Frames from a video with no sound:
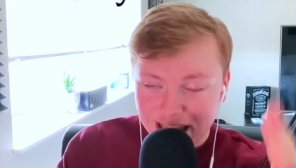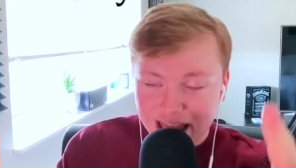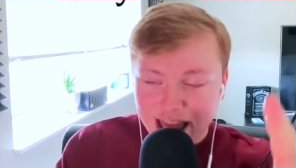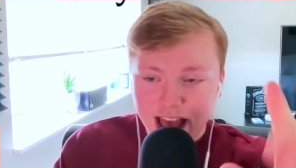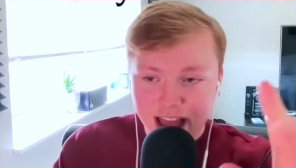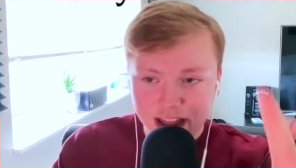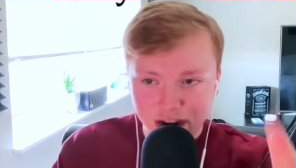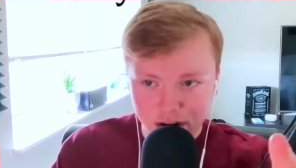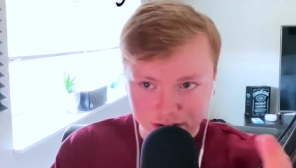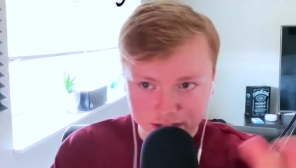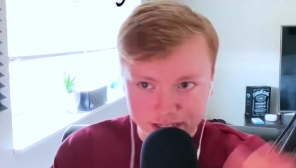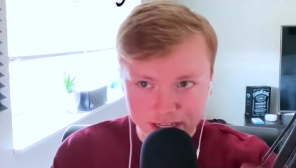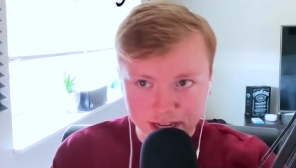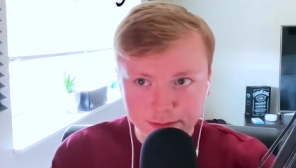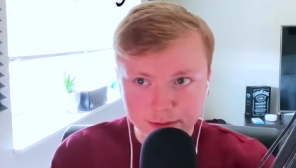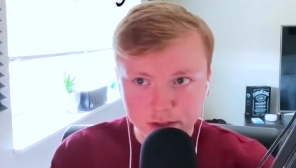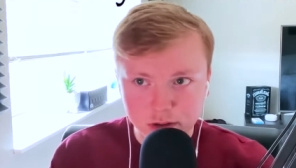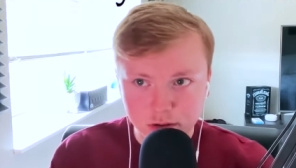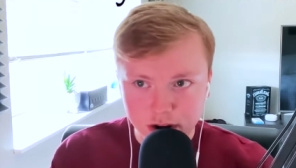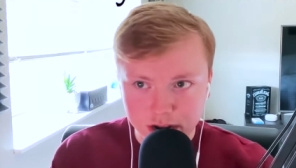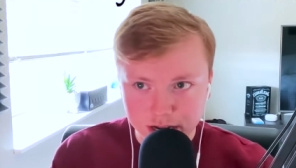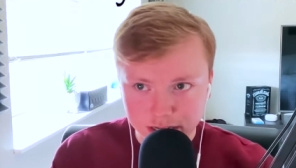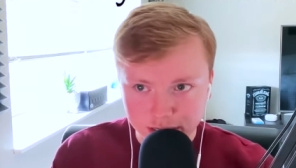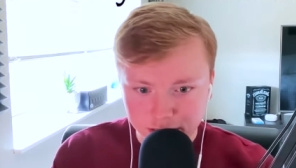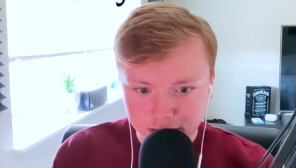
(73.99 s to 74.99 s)
I know it seems
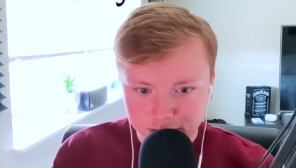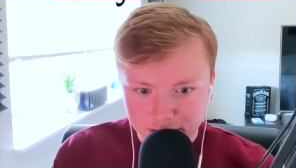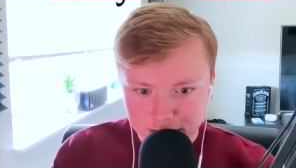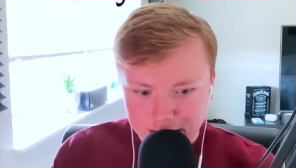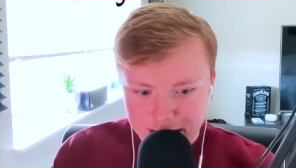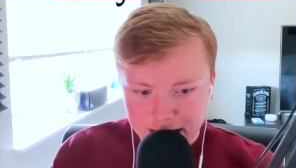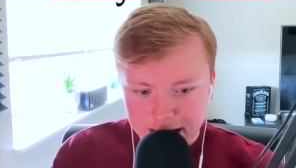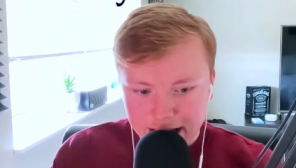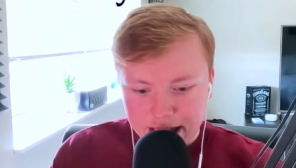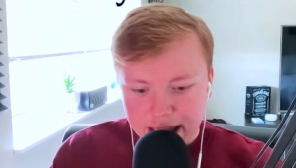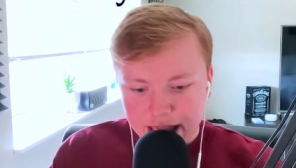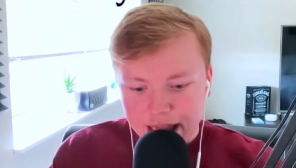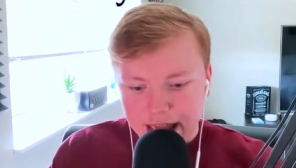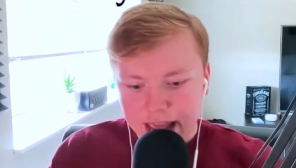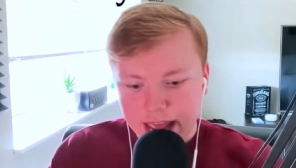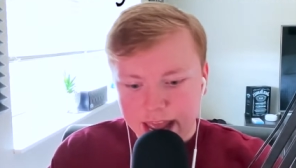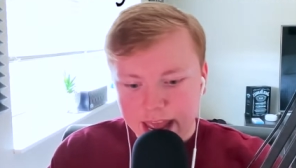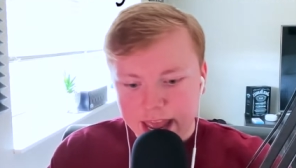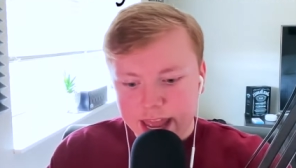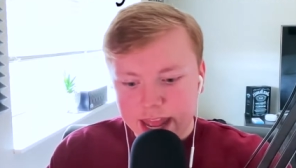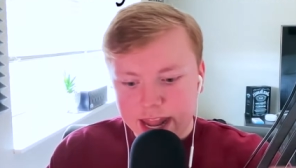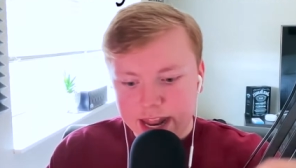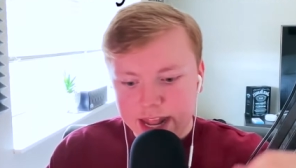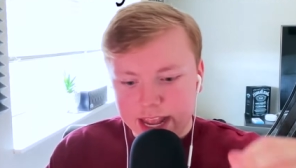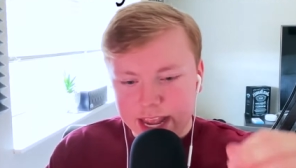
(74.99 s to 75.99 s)
crazy
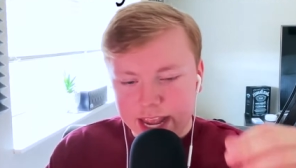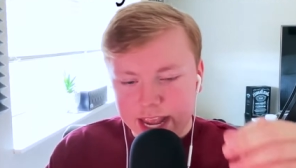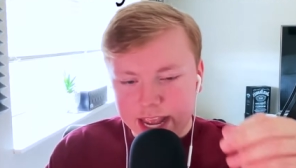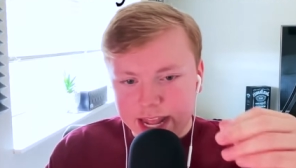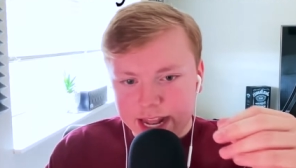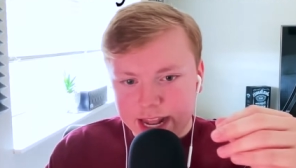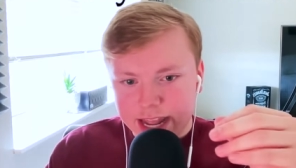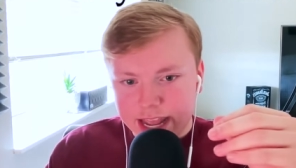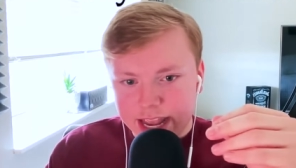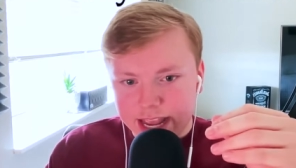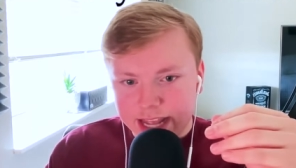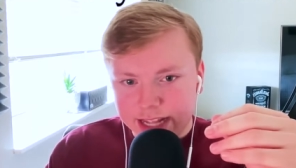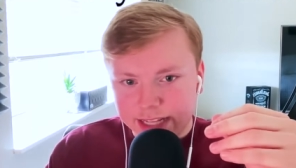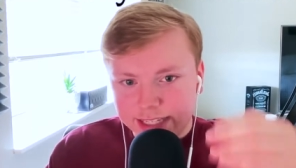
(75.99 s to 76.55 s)
and it, it